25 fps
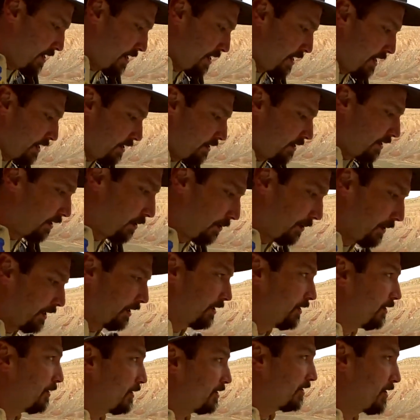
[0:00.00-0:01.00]
and we're
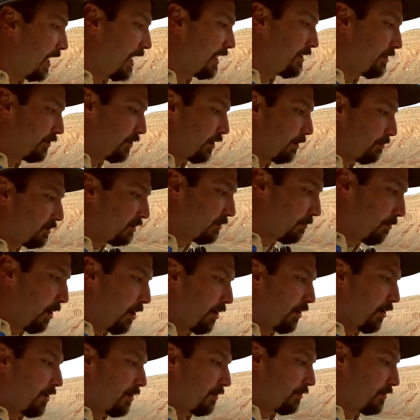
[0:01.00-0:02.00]
going to do a side trip
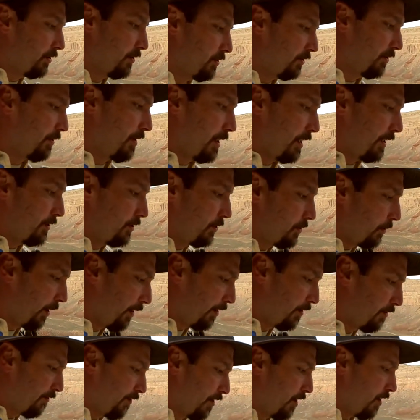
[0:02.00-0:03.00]
tomorrow to 2
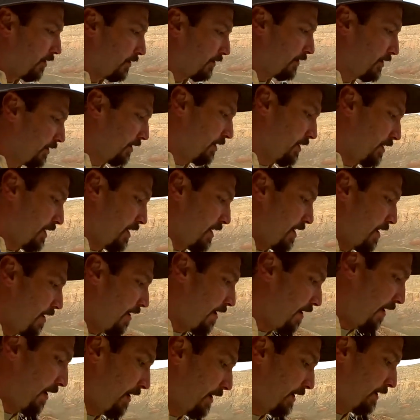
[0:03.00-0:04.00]
other falls,
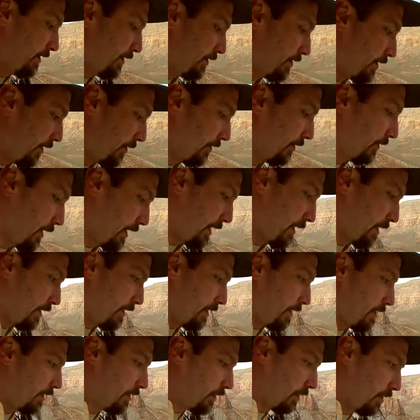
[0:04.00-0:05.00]
so
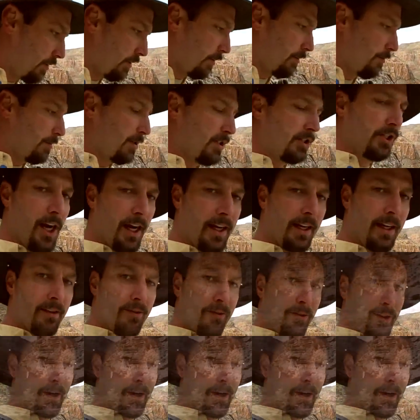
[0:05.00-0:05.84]
be checking in